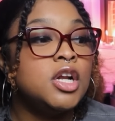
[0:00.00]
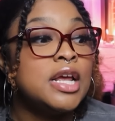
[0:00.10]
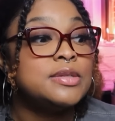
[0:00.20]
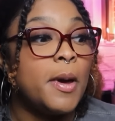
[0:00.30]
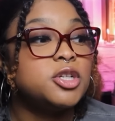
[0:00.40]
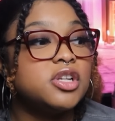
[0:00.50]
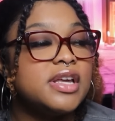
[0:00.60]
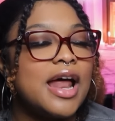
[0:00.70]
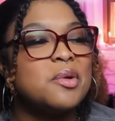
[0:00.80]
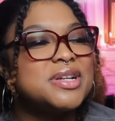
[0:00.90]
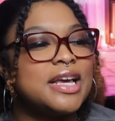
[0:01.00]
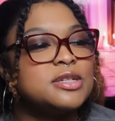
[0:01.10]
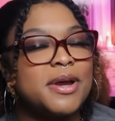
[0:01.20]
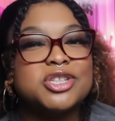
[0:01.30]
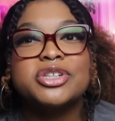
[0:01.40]
especially, I don't want to say
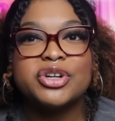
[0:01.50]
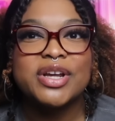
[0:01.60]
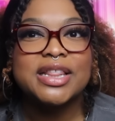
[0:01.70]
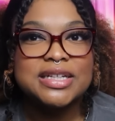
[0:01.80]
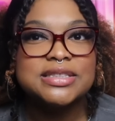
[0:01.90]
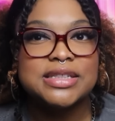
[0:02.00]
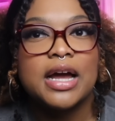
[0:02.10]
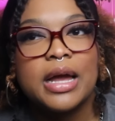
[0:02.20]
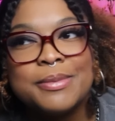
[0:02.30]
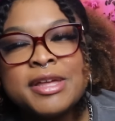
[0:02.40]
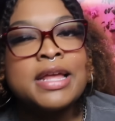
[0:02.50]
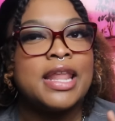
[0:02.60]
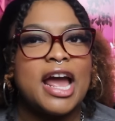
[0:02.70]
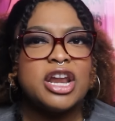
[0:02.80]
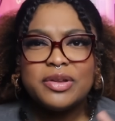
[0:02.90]
especially during this time.
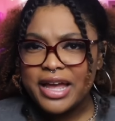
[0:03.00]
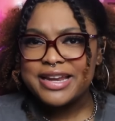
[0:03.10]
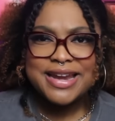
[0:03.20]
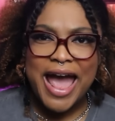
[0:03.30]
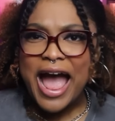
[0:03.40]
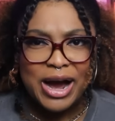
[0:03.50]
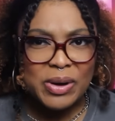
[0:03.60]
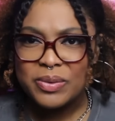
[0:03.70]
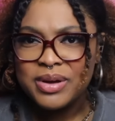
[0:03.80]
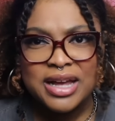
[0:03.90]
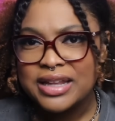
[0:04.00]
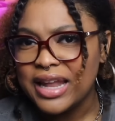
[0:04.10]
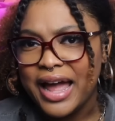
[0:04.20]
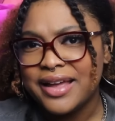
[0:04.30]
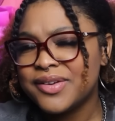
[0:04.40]
Like, I know, like, now,
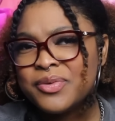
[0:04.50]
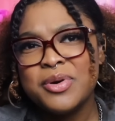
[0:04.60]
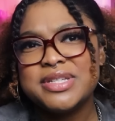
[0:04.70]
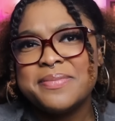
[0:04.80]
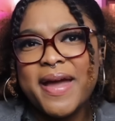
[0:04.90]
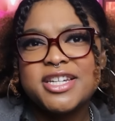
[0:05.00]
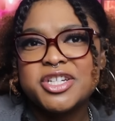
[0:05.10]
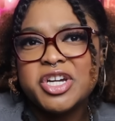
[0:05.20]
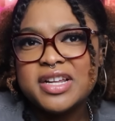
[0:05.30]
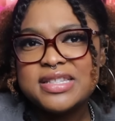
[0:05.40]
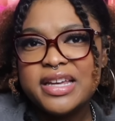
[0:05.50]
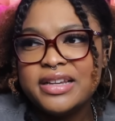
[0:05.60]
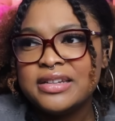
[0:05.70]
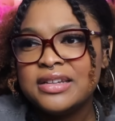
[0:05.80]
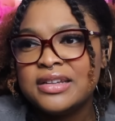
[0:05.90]
like, who is it, Magic Johnson?